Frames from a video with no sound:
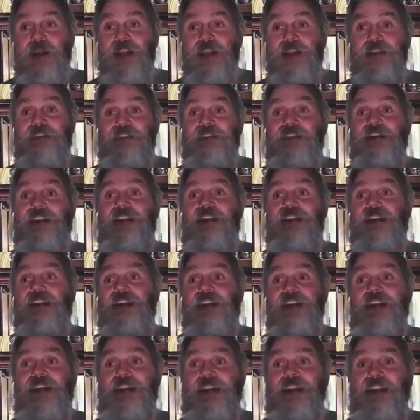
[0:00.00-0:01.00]
surprised if
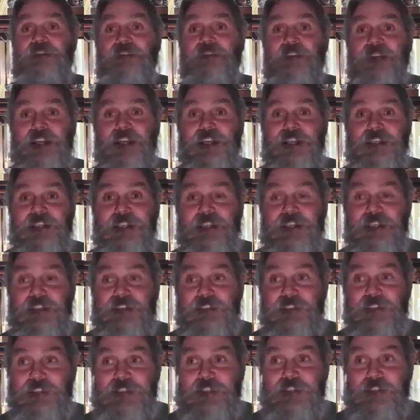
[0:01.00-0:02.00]
my DNA
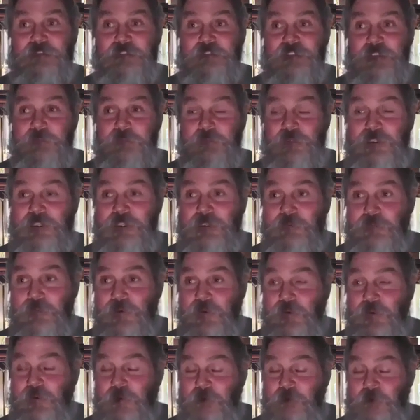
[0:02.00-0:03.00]
even had anything
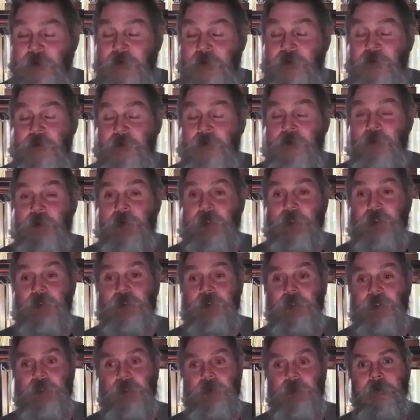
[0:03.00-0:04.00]
of them anymore.
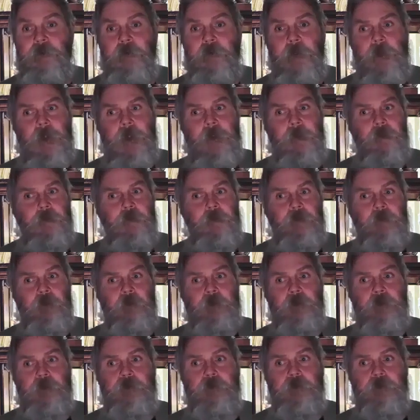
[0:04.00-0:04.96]
But, uh,